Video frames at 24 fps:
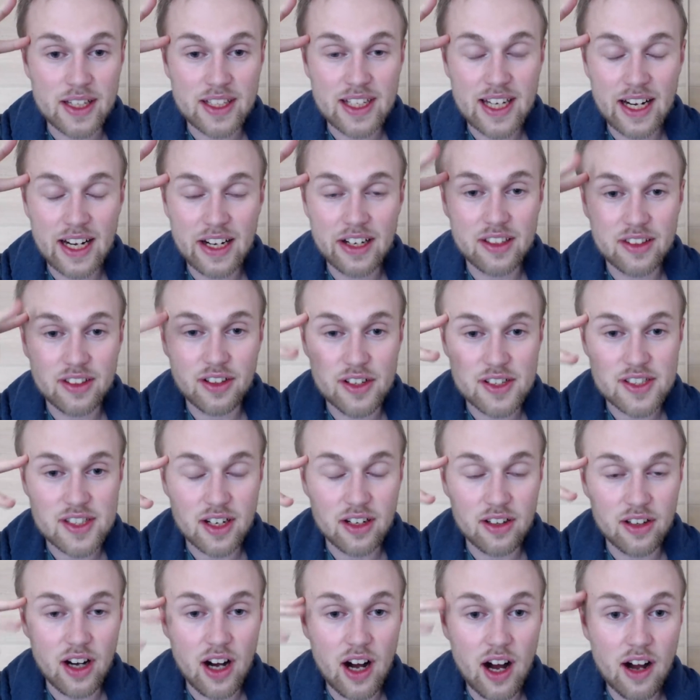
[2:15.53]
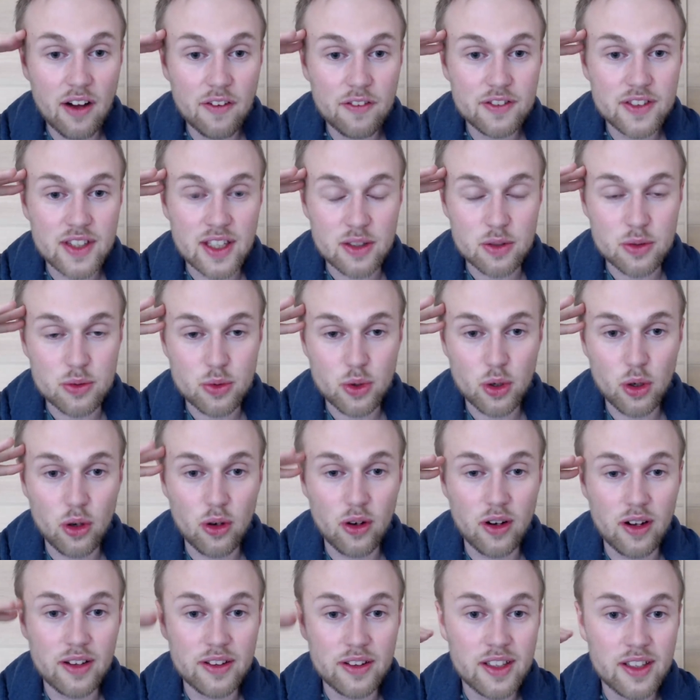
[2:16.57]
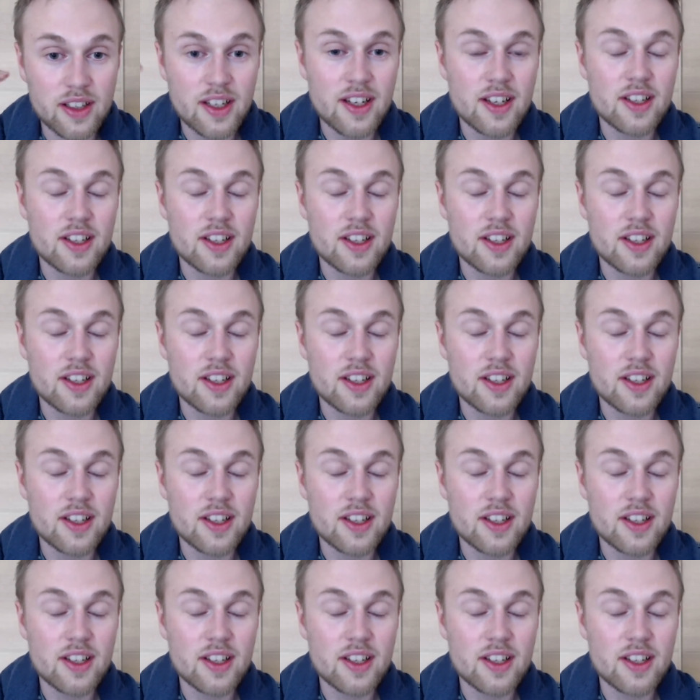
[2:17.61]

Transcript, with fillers: characters are often drawn